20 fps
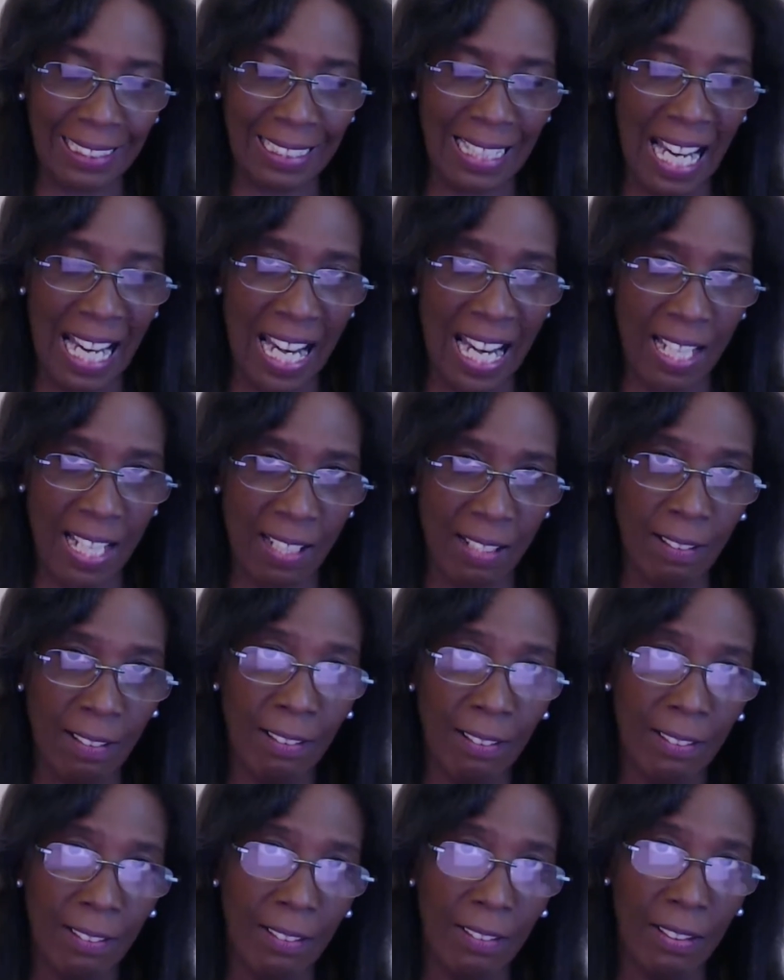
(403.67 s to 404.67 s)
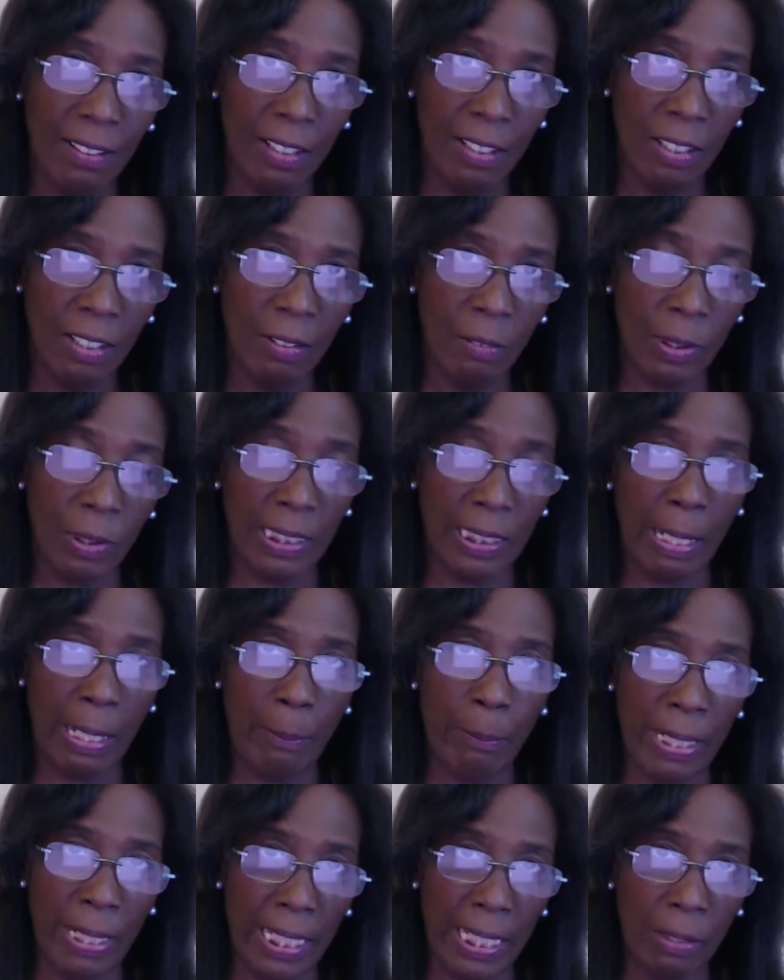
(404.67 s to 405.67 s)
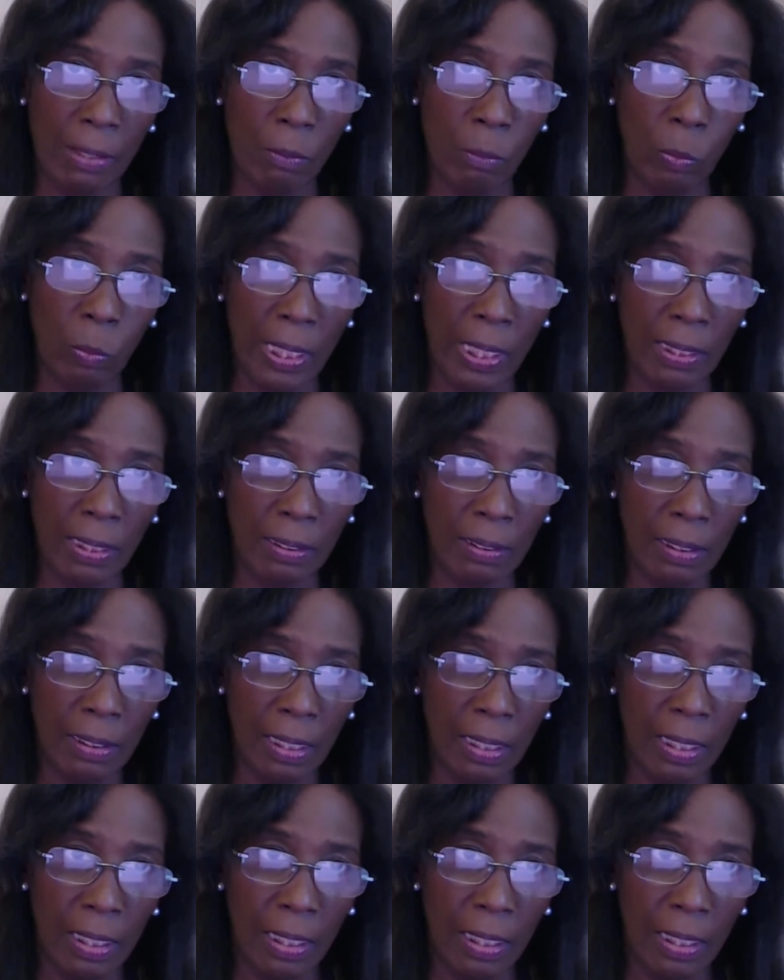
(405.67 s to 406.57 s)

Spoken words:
10, what does that mean? Well,